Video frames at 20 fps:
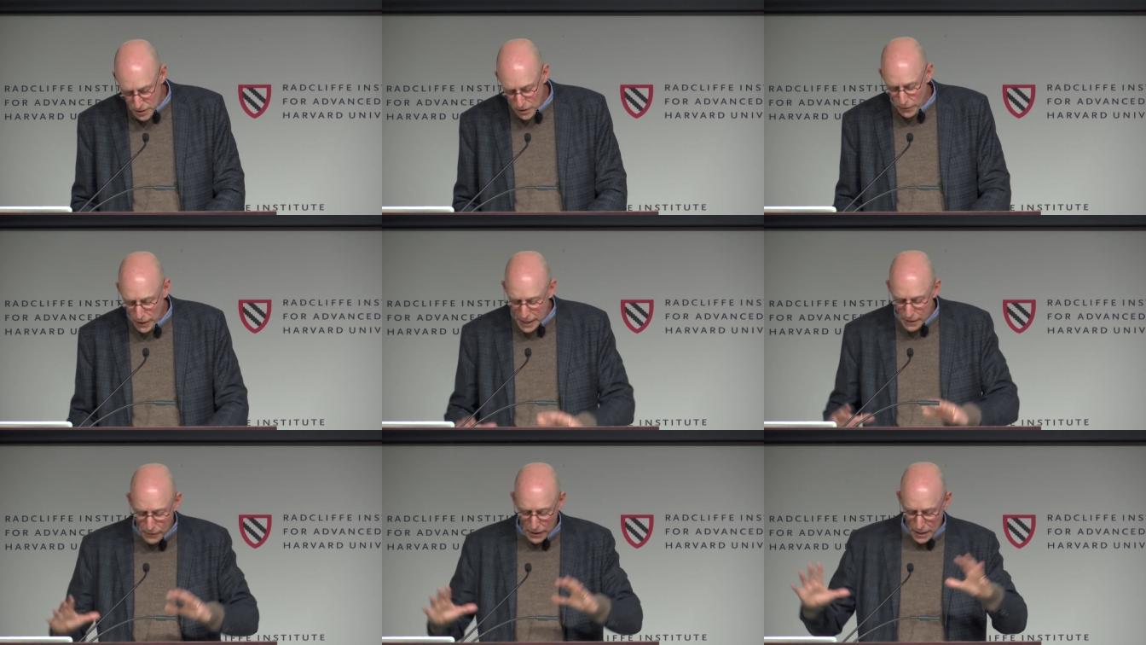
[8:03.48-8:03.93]

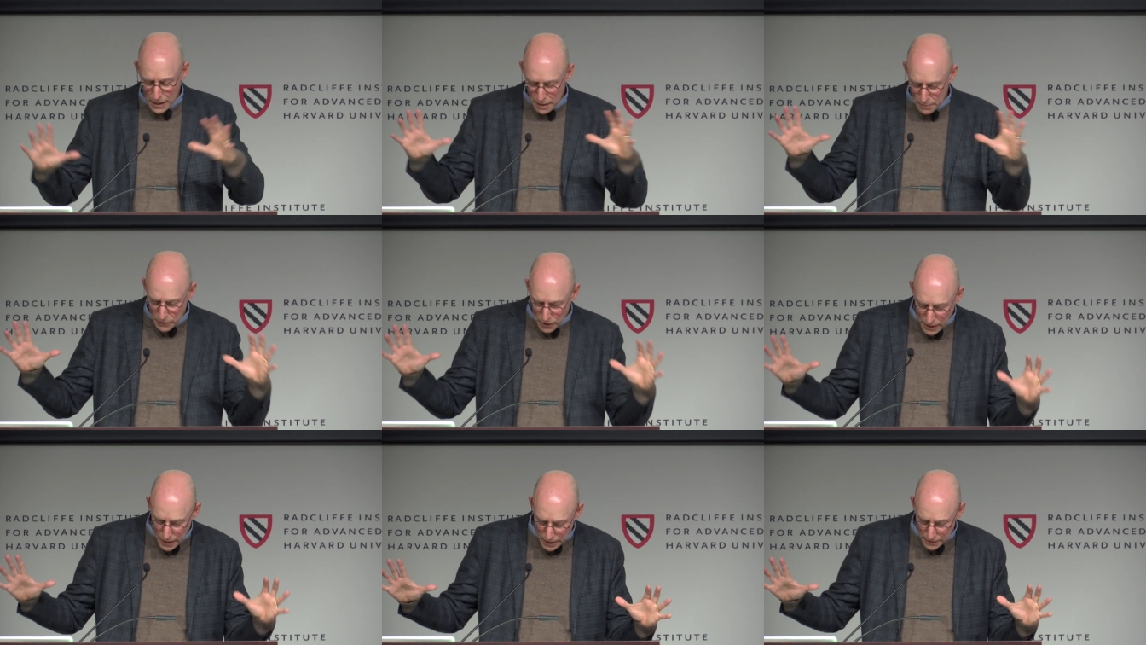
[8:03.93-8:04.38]
so, anyway,
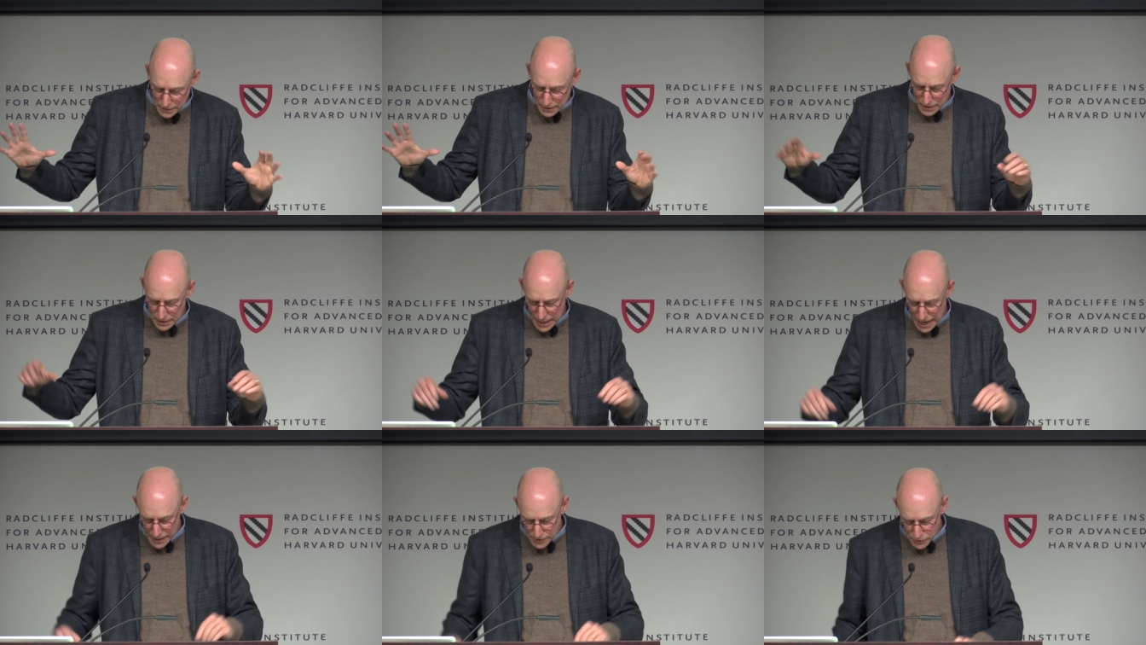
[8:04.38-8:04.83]
I'm looking at the
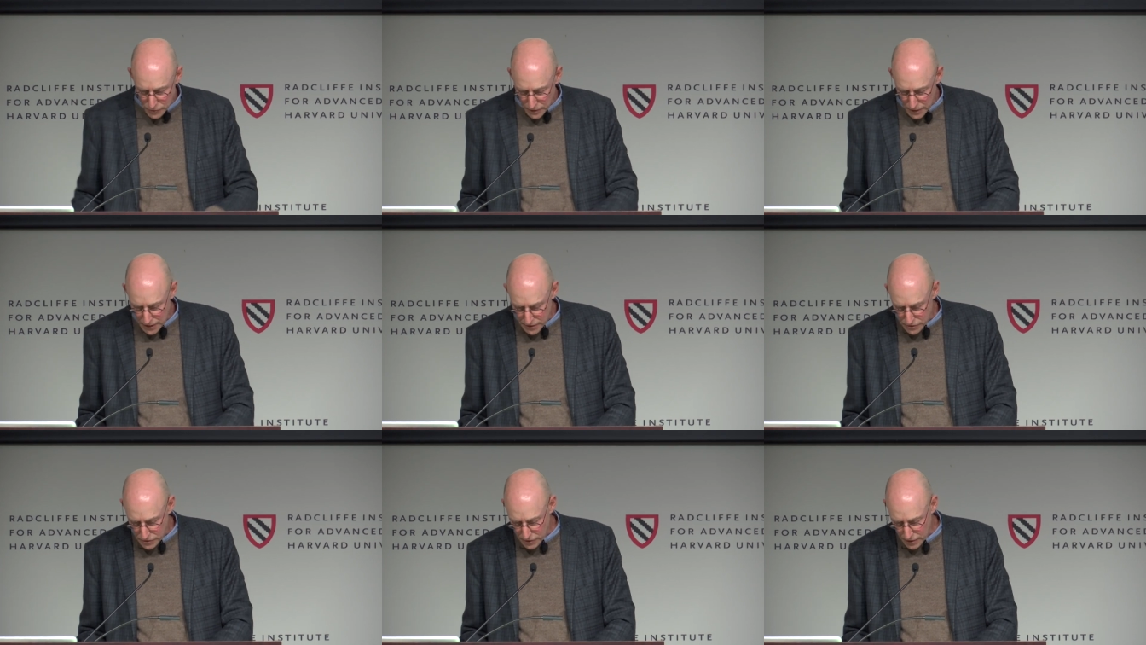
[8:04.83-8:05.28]
natural
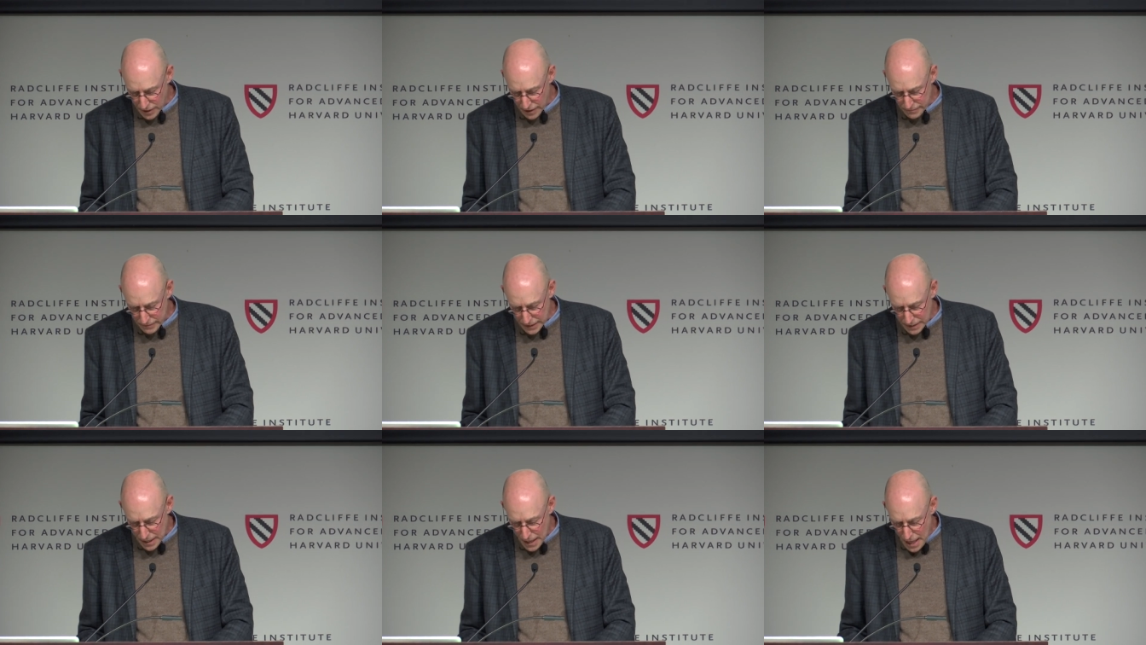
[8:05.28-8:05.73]
history
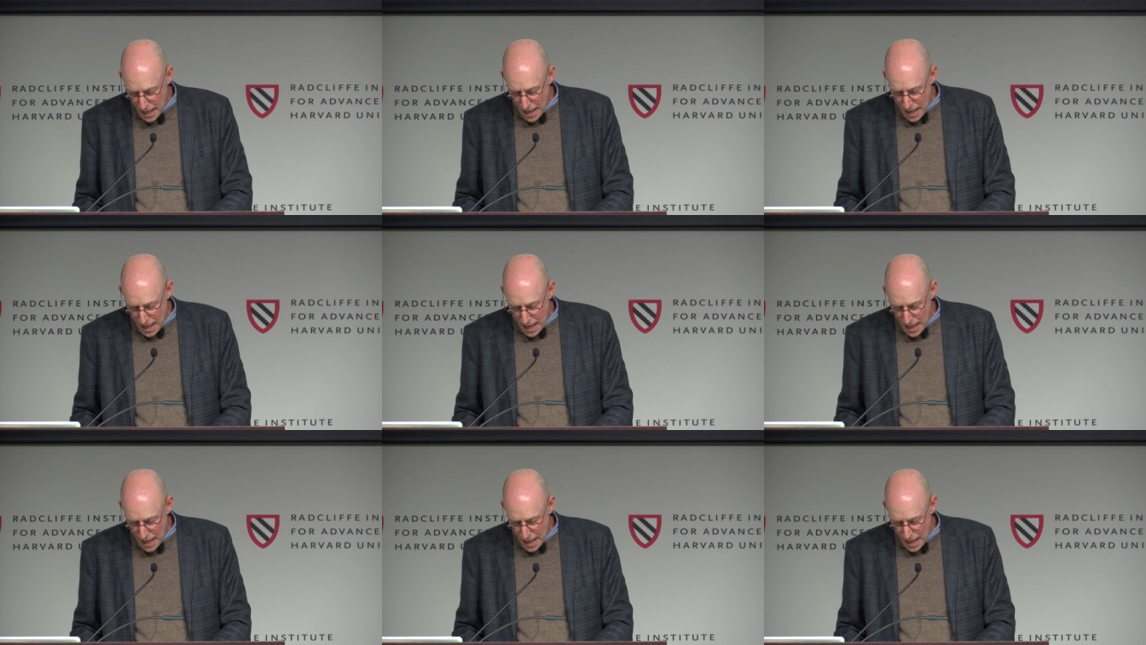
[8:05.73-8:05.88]
of it.